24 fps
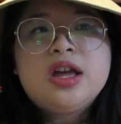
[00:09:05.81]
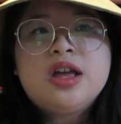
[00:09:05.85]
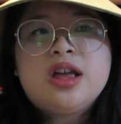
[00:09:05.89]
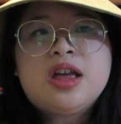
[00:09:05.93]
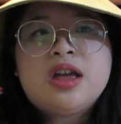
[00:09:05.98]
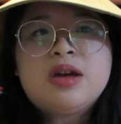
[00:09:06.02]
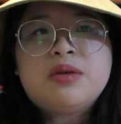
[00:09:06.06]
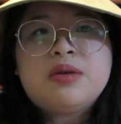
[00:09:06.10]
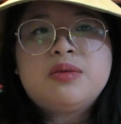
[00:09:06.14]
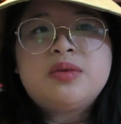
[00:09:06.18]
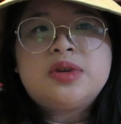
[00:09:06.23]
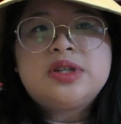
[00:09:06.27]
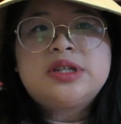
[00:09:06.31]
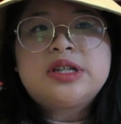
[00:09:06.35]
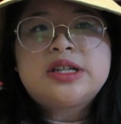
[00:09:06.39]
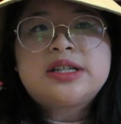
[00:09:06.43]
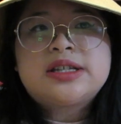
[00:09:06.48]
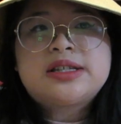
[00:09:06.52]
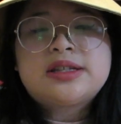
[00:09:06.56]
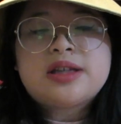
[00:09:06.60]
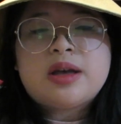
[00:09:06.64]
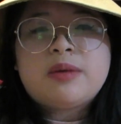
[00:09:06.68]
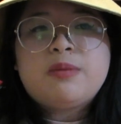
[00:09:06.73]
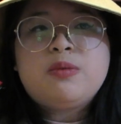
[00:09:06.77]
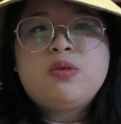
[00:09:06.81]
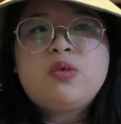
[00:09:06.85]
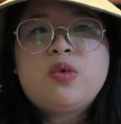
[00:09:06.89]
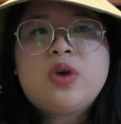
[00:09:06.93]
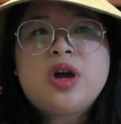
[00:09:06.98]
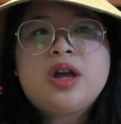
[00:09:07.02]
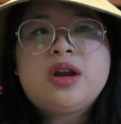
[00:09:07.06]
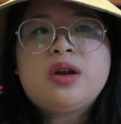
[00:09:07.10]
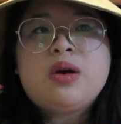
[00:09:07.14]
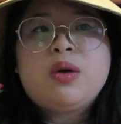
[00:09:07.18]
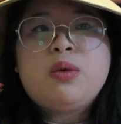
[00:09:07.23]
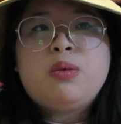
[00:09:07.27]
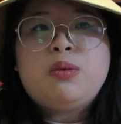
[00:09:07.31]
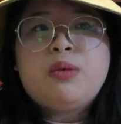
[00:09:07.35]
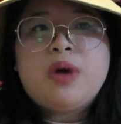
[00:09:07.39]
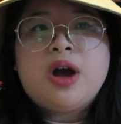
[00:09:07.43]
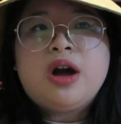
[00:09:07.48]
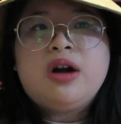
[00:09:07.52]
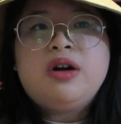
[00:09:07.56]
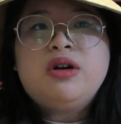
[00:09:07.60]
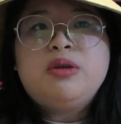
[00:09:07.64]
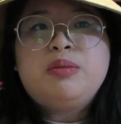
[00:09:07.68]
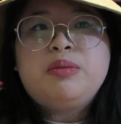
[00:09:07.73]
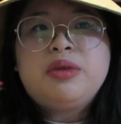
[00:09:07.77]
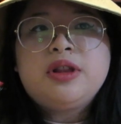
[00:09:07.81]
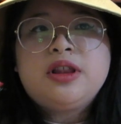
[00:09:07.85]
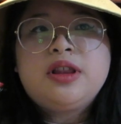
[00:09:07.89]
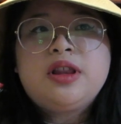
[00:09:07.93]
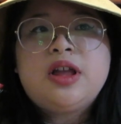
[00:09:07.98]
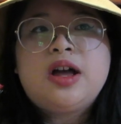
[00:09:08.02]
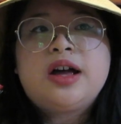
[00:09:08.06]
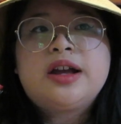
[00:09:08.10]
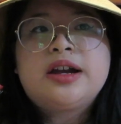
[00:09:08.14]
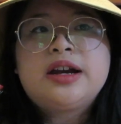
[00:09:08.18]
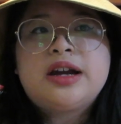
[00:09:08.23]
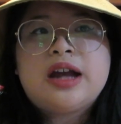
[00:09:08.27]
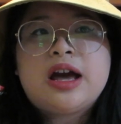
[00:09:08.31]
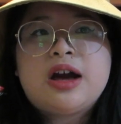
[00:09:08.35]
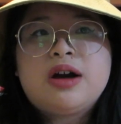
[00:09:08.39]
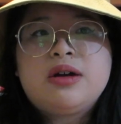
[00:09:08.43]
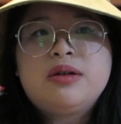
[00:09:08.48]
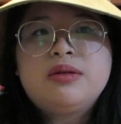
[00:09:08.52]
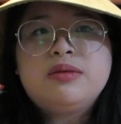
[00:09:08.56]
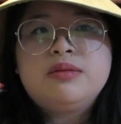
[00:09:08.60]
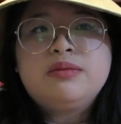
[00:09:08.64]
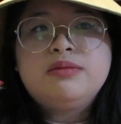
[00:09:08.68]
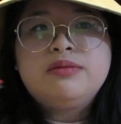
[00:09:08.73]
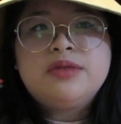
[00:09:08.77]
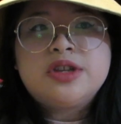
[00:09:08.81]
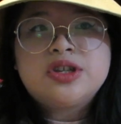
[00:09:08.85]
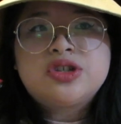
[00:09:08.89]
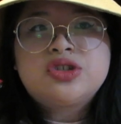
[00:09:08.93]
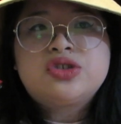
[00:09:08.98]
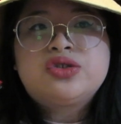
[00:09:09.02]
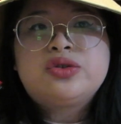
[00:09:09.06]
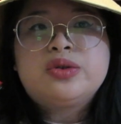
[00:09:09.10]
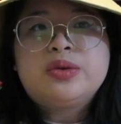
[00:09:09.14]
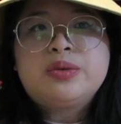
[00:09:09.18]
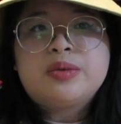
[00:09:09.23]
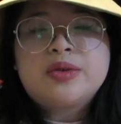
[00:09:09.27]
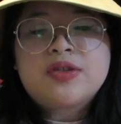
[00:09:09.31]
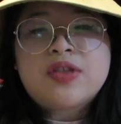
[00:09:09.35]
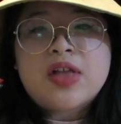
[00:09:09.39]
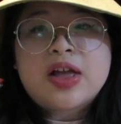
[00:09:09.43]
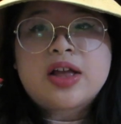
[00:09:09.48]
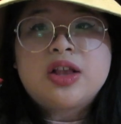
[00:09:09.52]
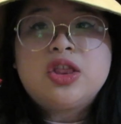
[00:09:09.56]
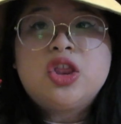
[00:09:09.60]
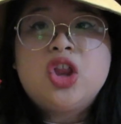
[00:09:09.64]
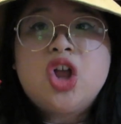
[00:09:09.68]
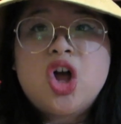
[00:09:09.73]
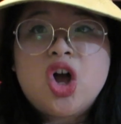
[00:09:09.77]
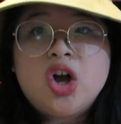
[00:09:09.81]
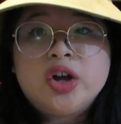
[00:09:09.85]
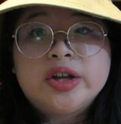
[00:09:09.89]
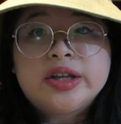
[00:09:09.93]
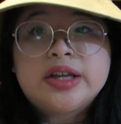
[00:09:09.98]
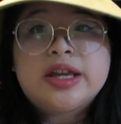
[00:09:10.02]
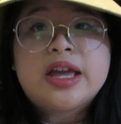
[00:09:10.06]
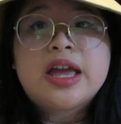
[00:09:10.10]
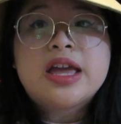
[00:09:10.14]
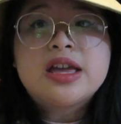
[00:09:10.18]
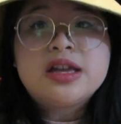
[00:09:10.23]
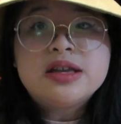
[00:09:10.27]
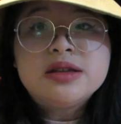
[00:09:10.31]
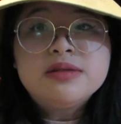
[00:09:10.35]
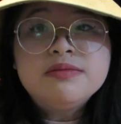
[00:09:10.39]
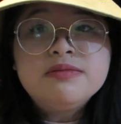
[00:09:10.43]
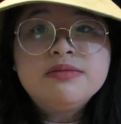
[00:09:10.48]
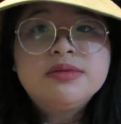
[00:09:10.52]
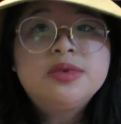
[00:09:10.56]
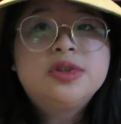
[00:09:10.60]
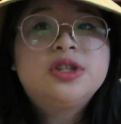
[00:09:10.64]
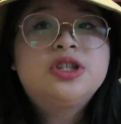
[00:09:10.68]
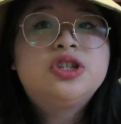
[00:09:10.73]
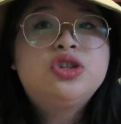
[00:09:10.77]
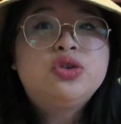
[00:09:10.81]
It was a somewhat well plotted out mystery with like a long game